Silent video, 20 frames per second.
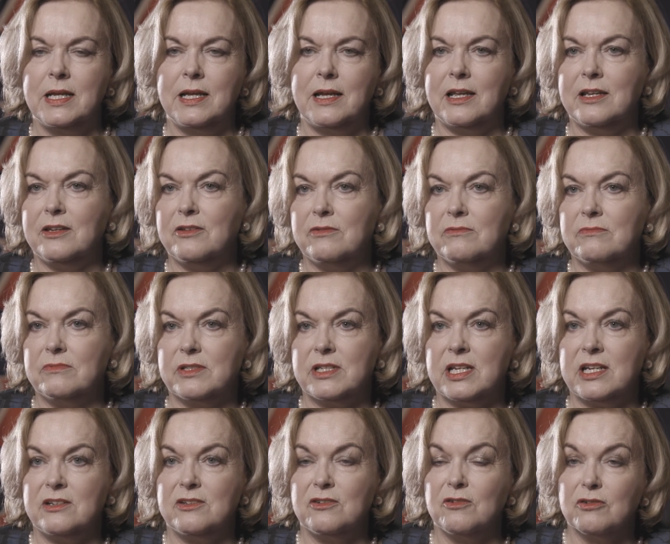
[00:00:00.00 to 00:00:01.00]
and you
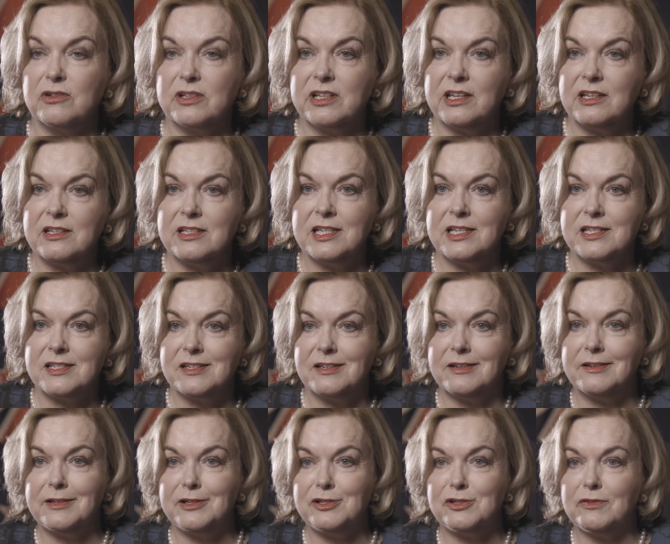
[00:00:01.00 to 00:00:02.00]
tend not to get
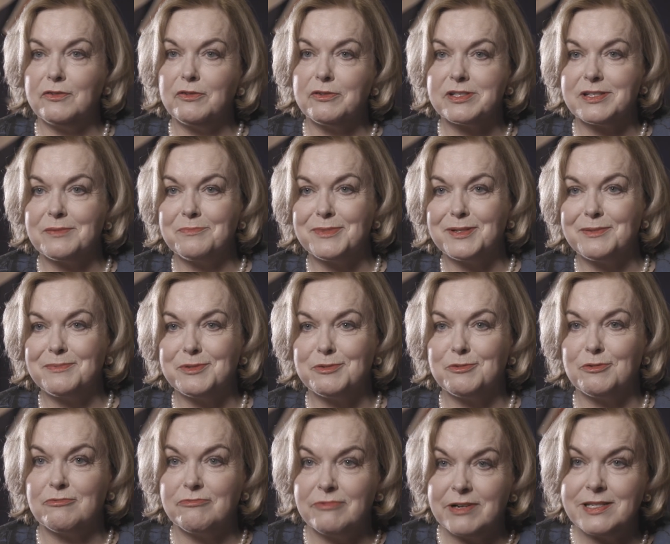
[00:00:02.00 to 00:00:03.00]
tested unless you've got symptoms
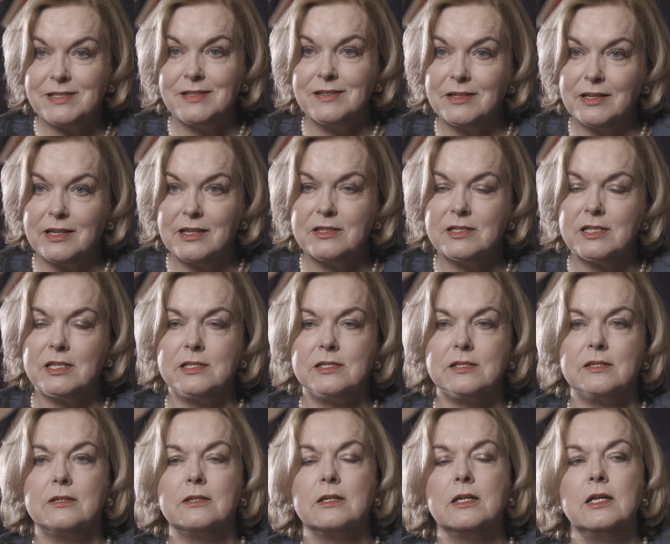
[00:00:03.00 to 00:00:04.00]
or a reason to get
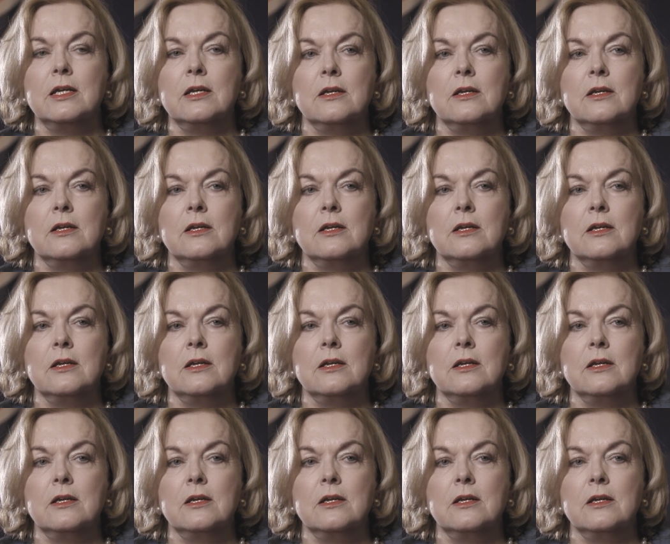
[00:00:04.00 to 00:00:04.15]
tested.